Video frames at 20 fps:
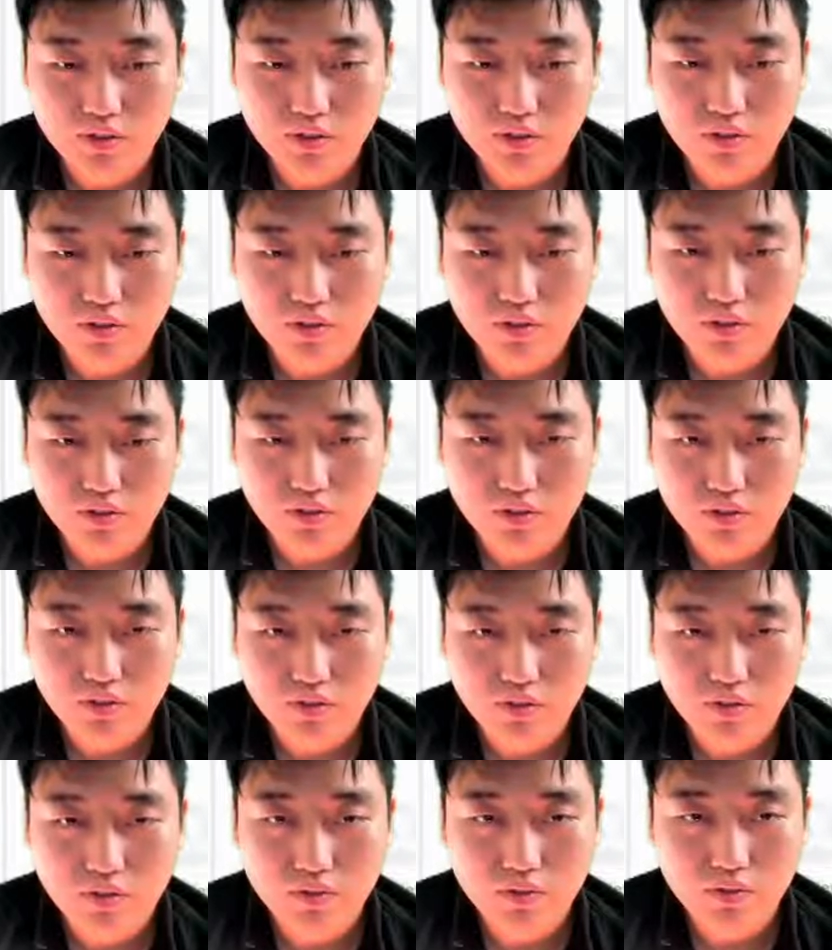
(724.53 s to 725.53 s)

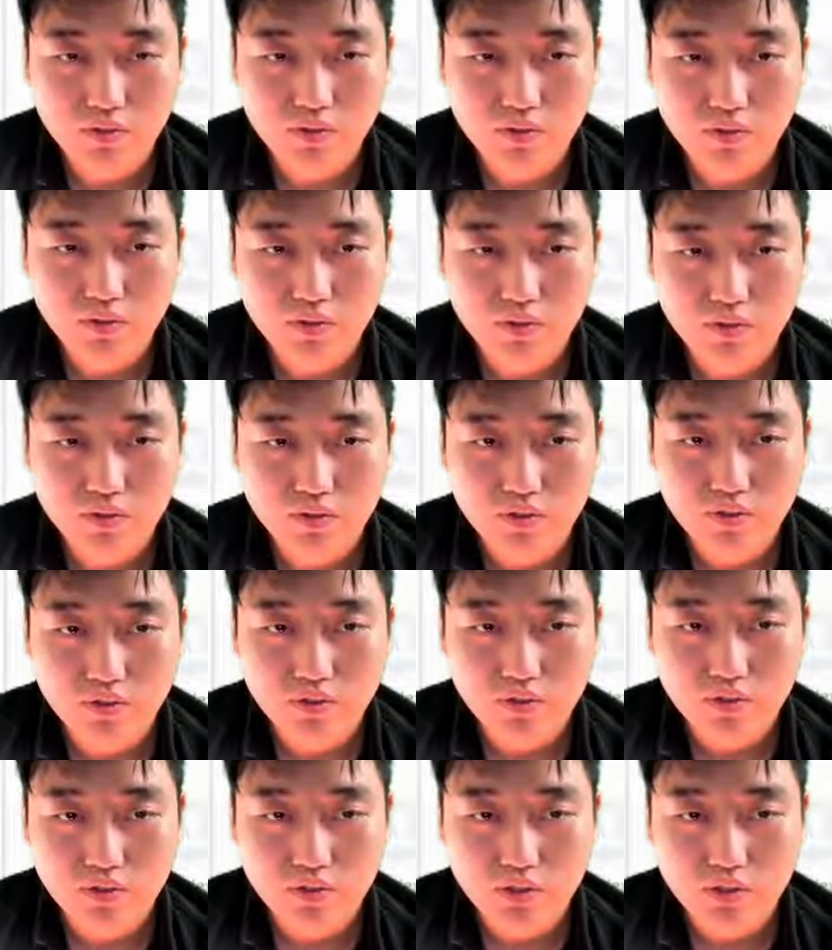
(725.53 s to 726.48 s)
No one is speaking in this clip.